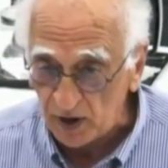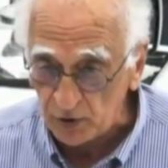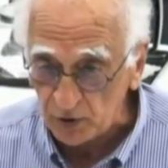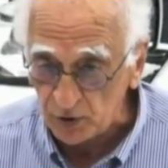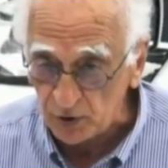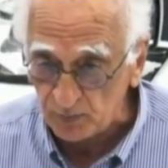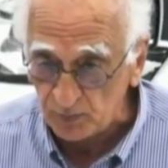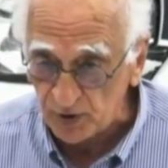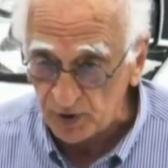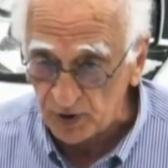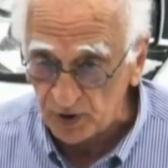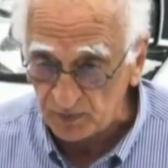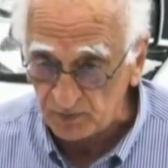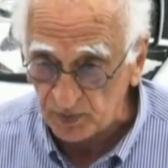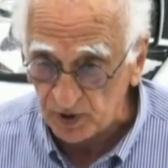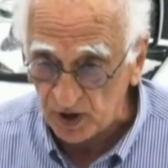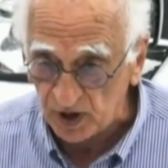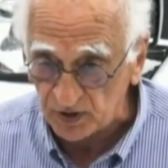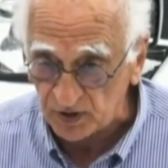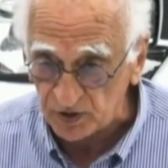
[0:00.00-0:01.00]
amount of
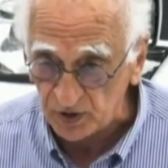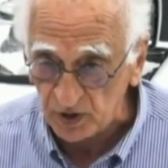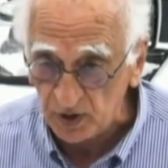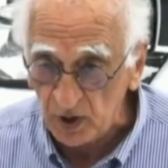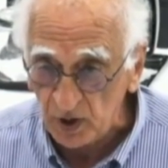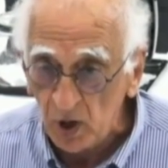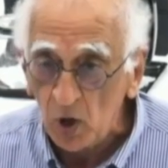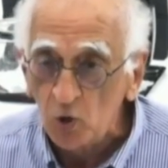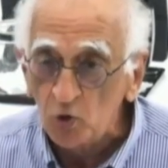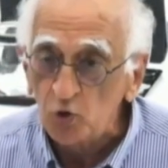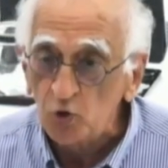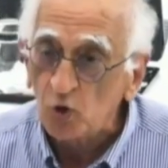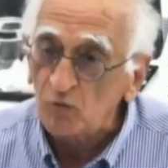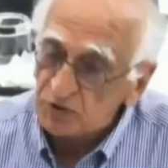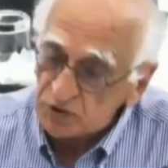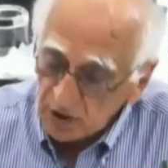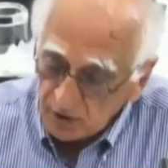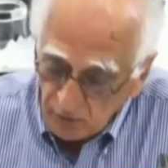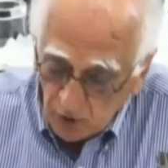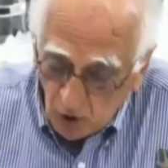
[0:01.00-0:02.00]
hydrogen
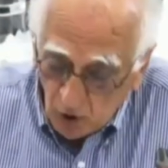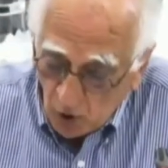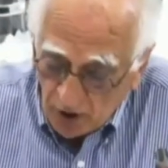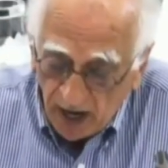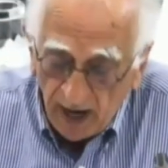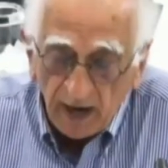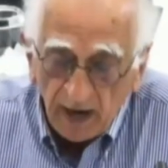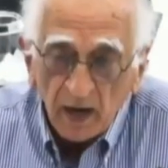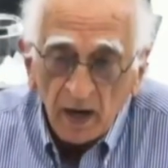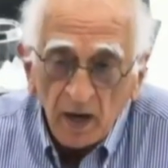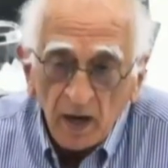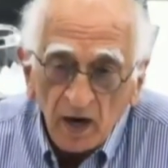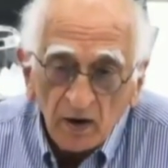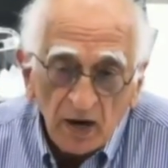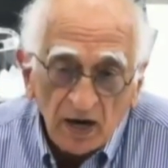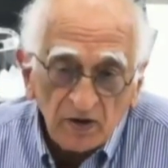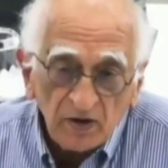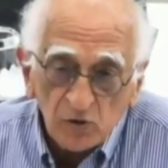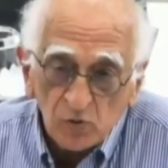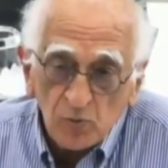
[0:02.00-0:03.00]
production. So we say we're
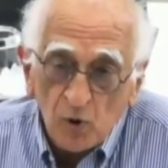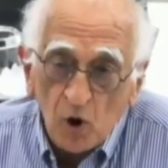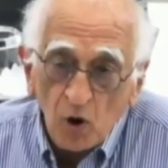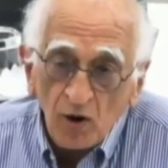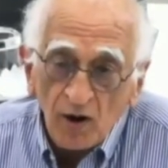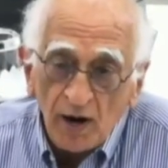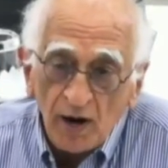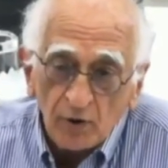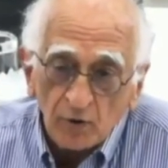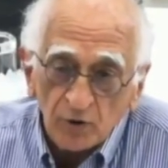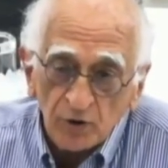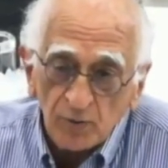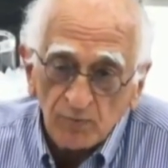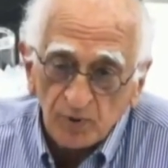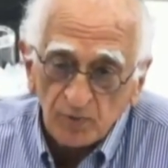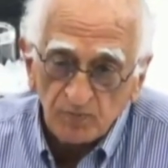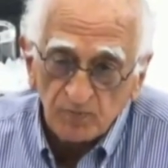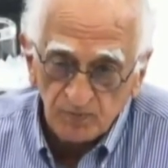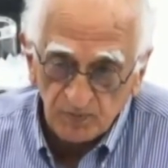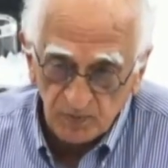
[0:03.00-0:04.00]
okay. At
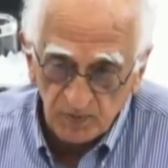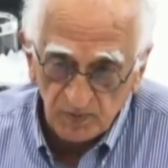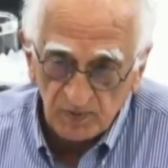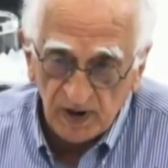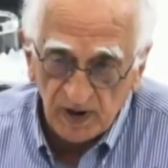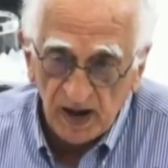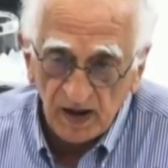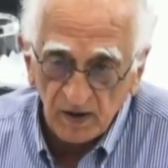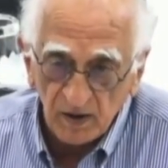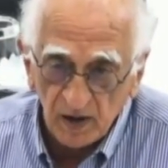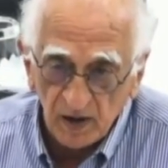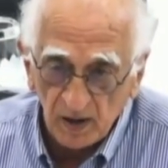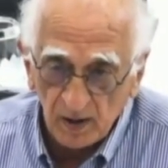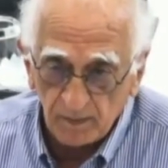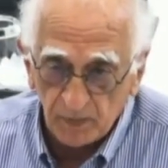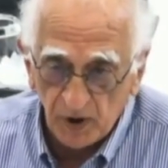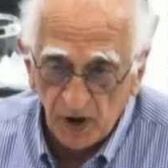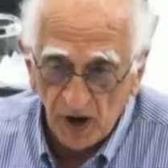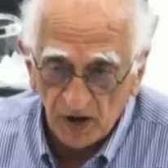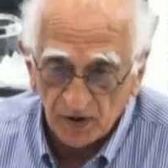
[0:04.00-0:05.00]
small hydrogen
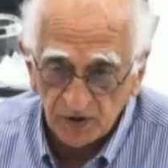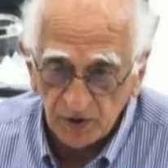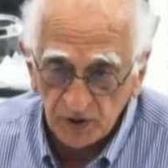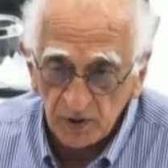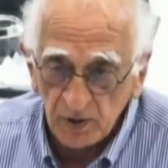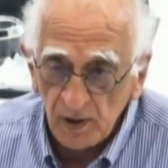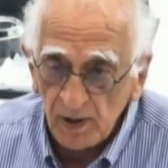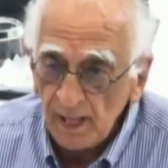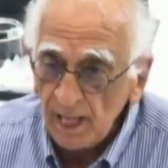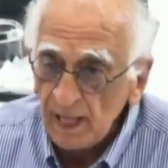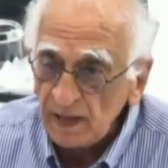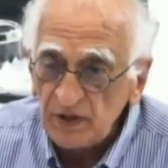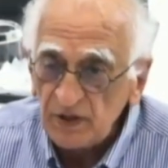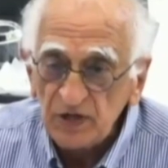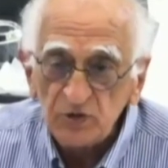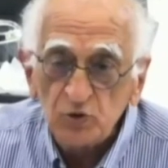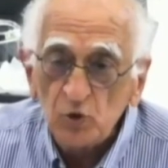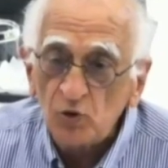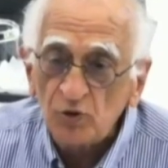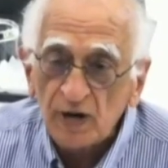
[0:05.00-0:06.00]

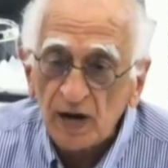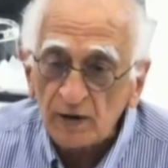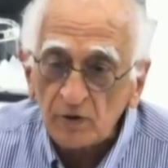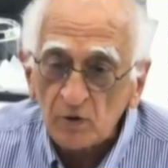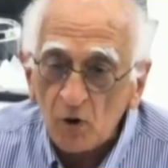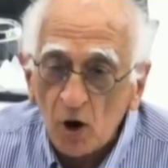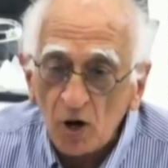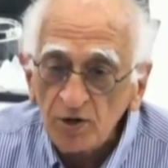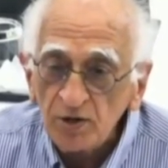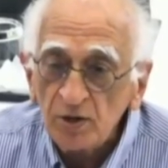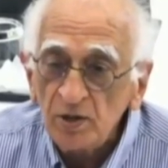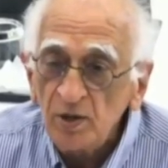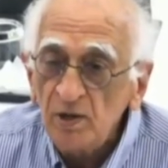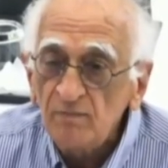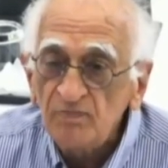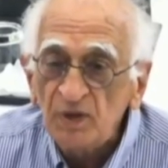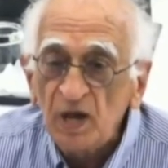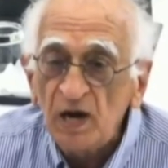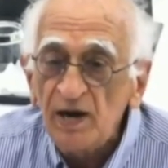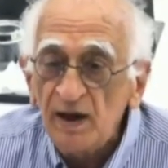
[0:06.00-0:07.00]
production, these don't
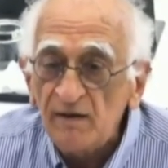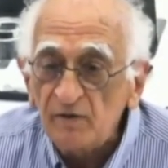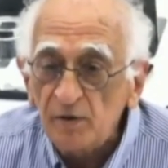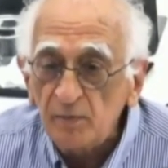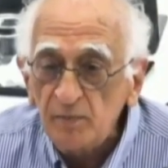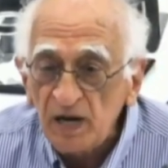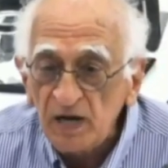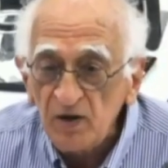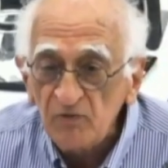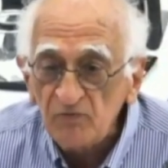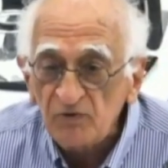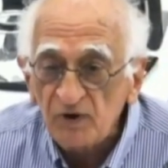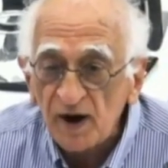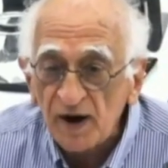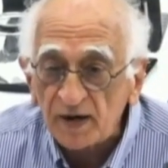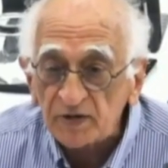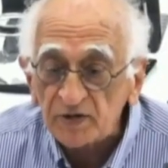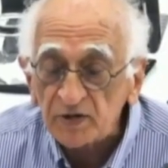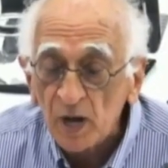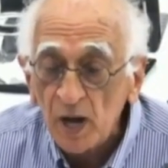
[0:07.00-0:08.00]
get hot, there'll never
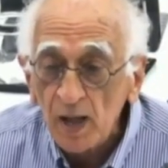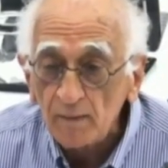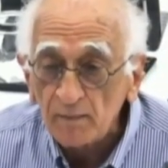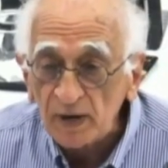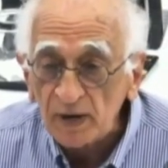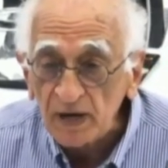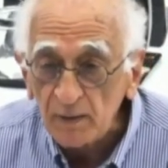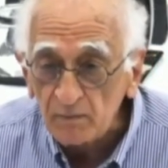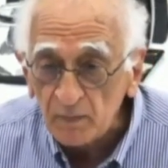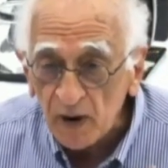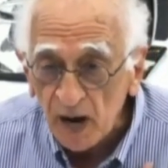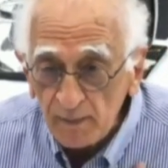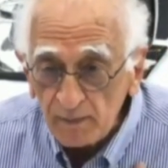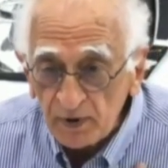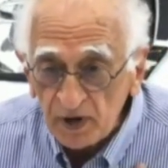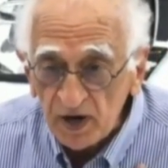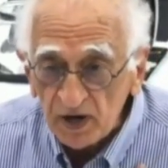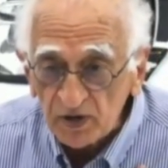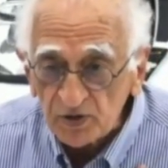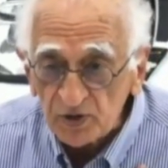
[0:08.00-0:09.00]
be any fires.
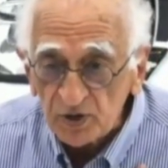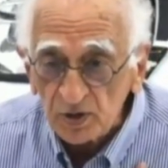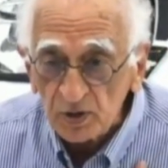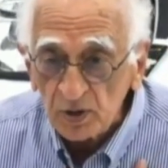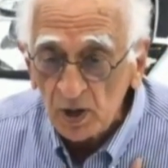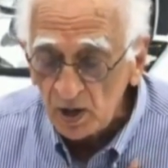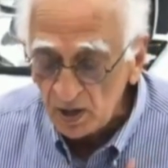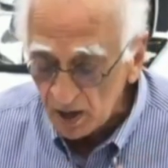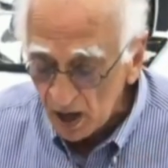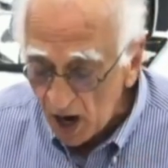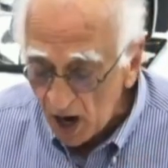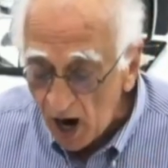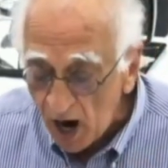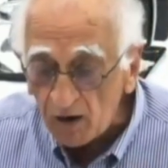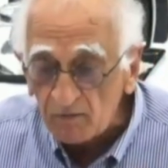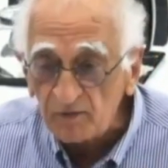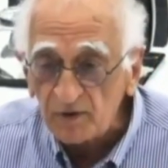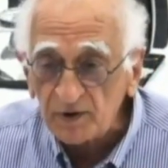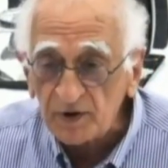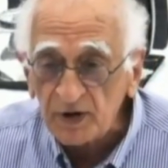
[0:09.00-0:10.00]
But in my
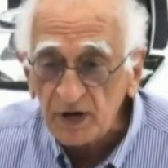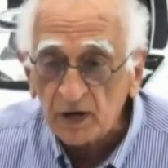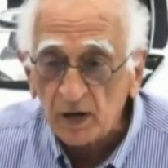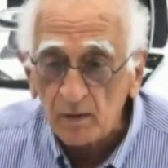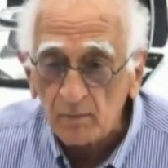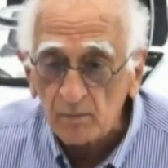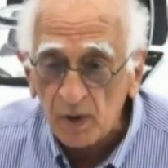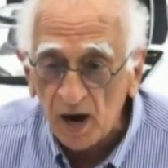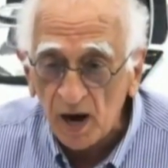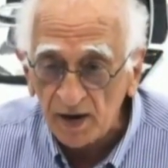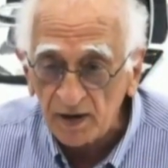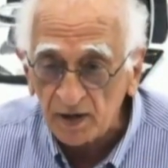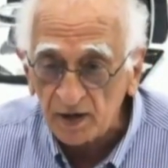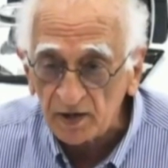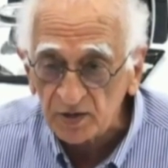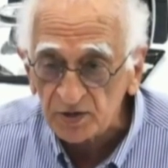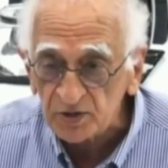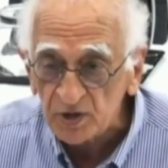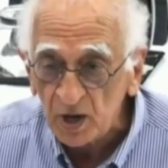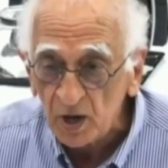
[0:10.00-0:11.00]
prediction, our
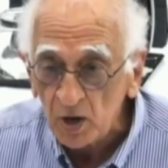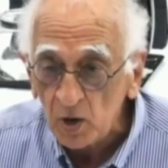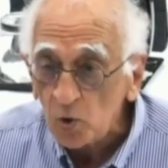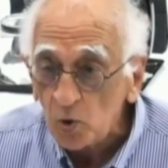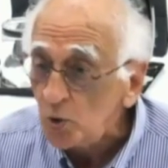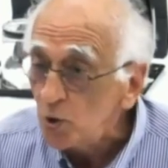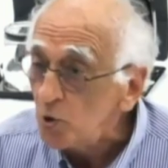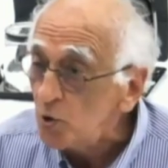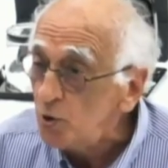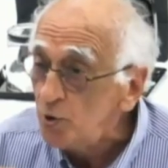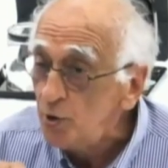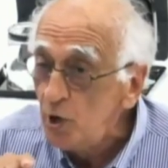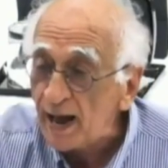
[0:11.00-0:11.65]
recombiners